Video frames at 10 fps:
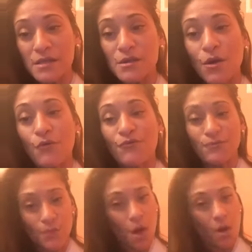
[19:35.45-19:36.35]
So
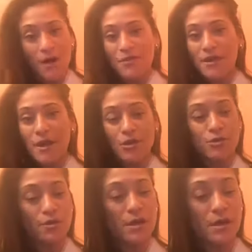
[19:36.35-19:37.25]
go on there.
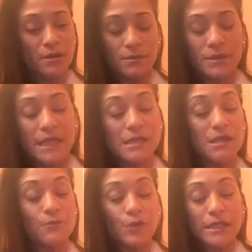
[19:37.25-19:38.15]
You'll get
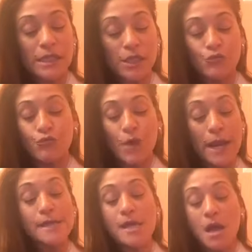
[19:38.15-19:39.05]
some really
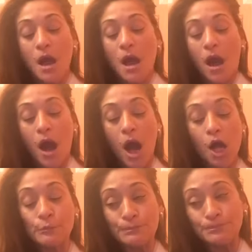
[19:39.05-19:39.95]
great
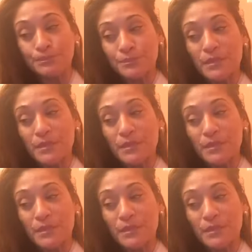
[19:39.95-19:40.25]
um,